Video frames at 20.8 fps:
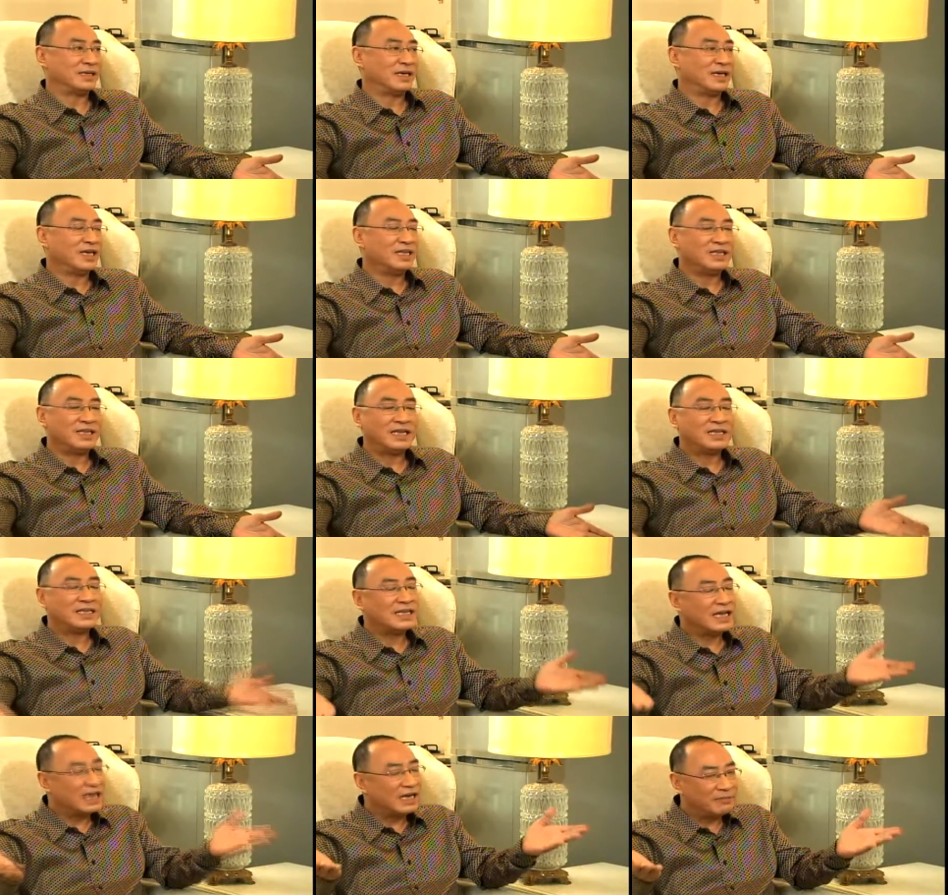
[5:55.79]
And
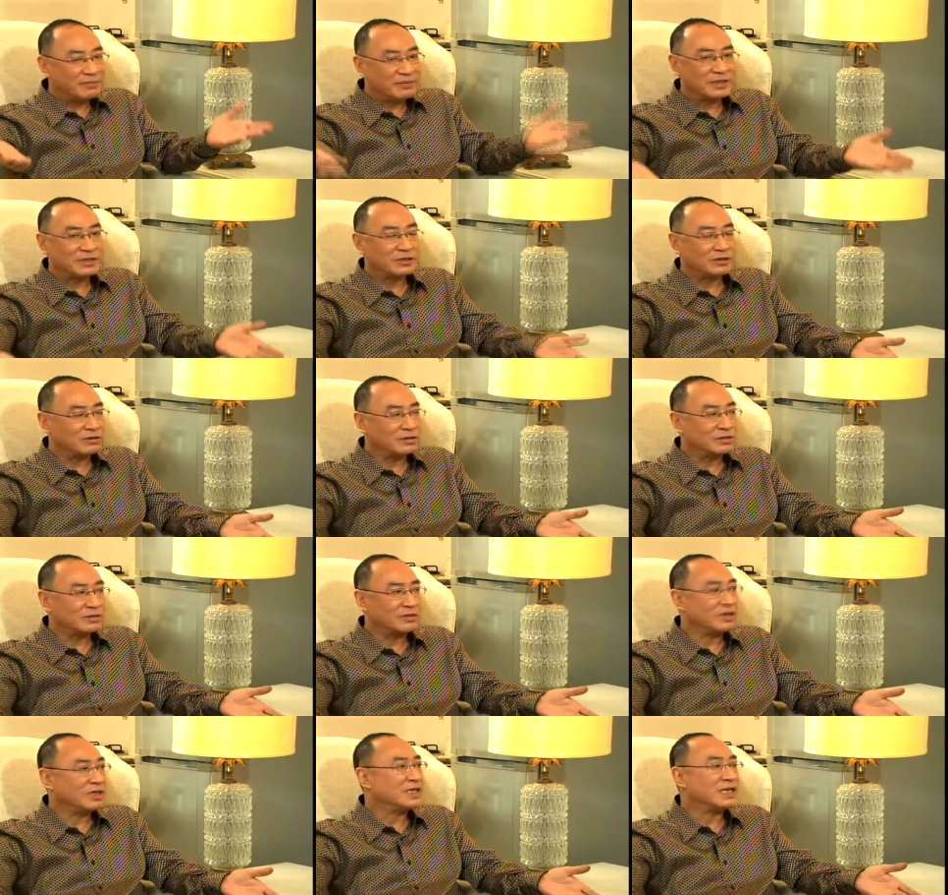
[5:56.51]
it happens
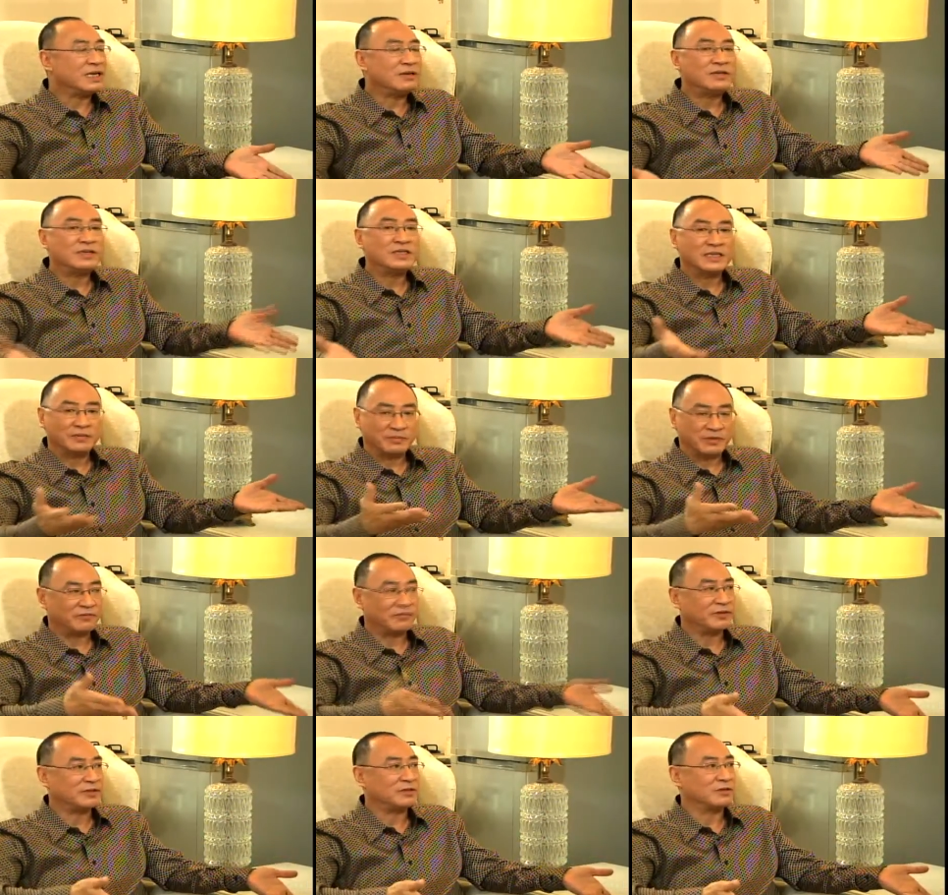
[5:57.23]
also in our
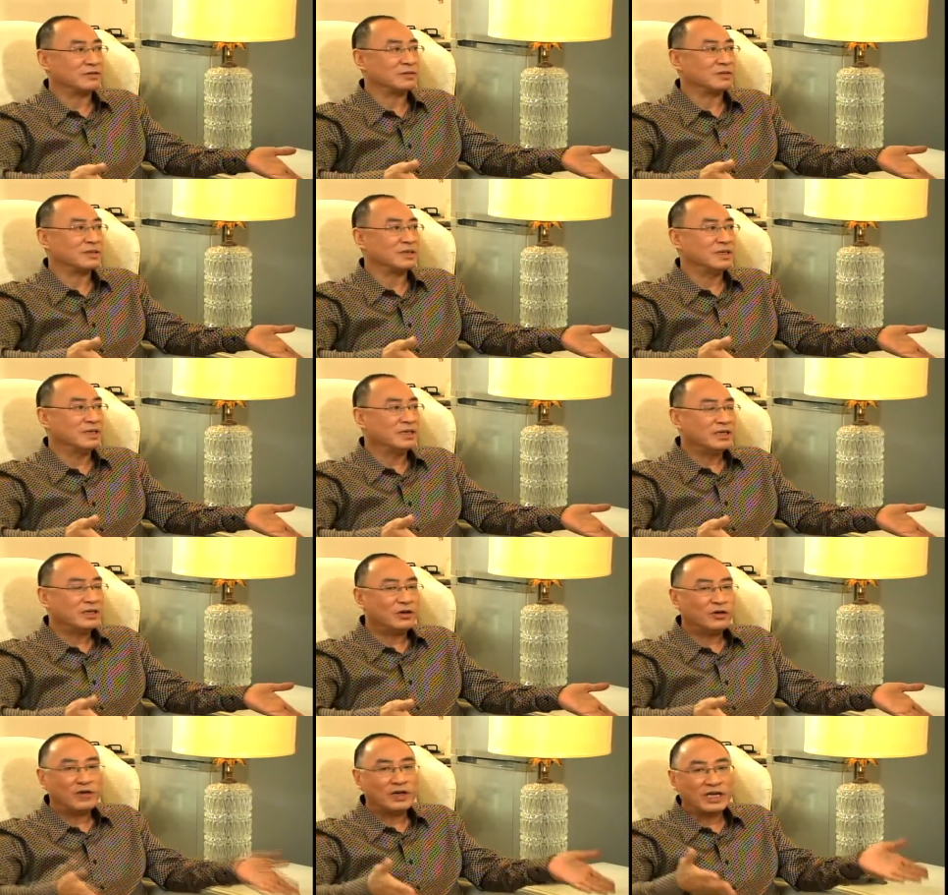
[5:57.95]
subdivisions
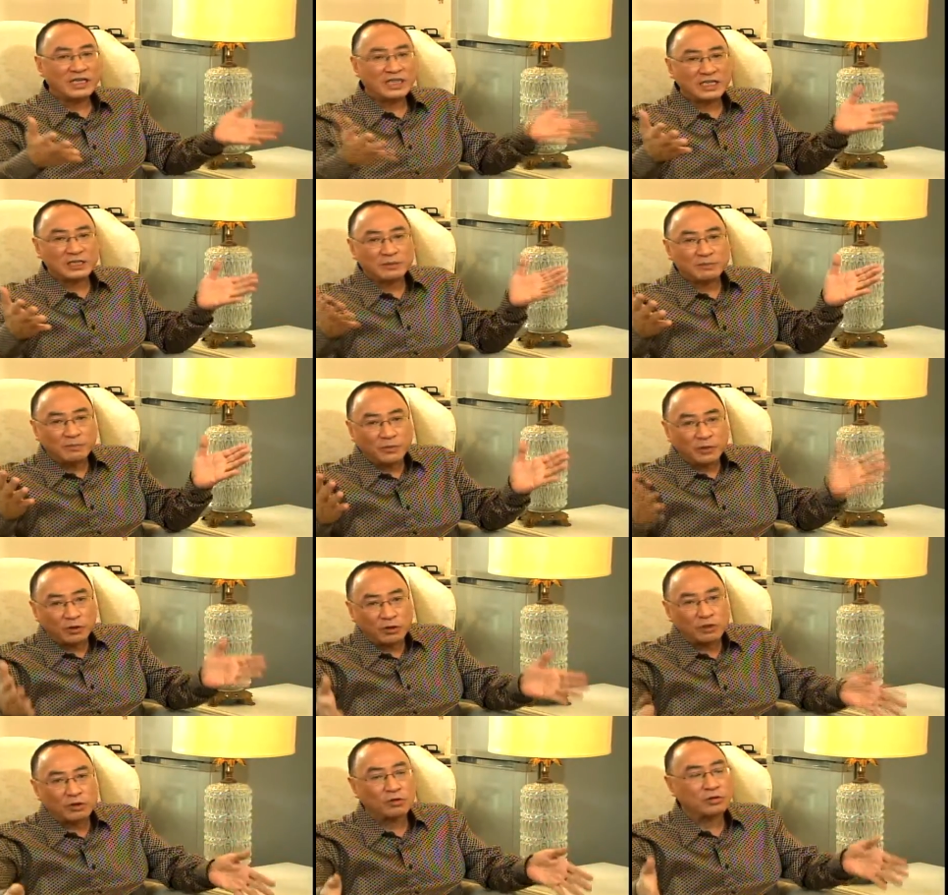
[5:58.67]
or in a
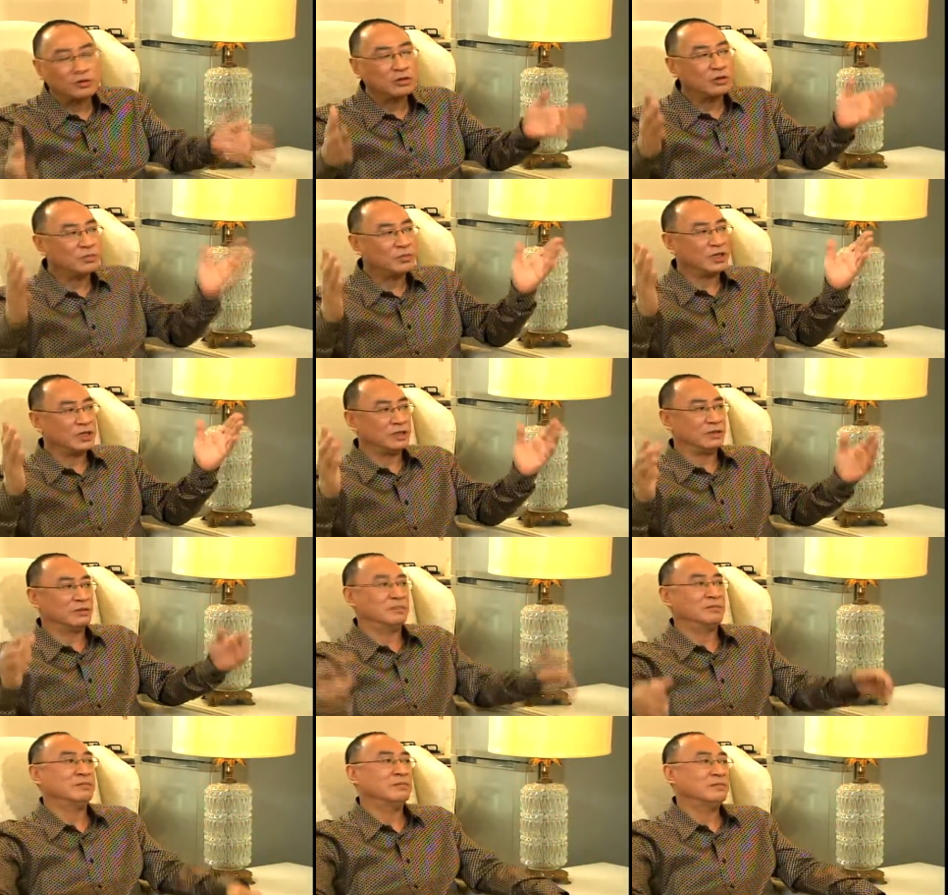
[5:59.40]
small
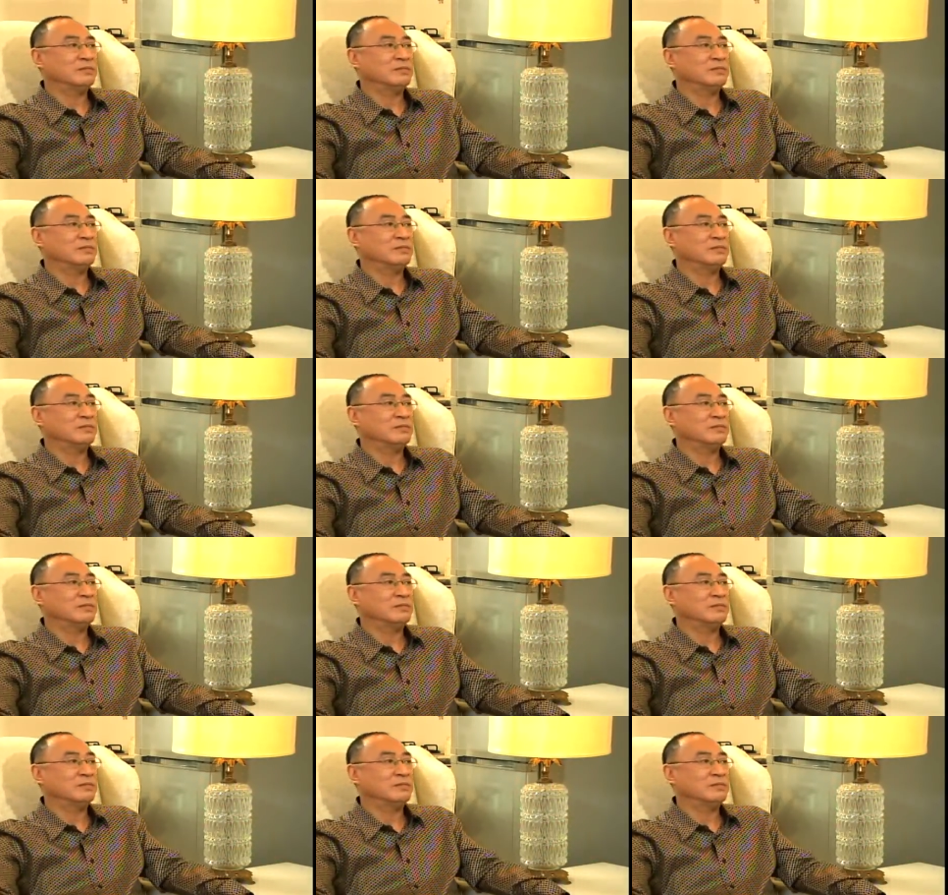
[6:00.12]
condominium.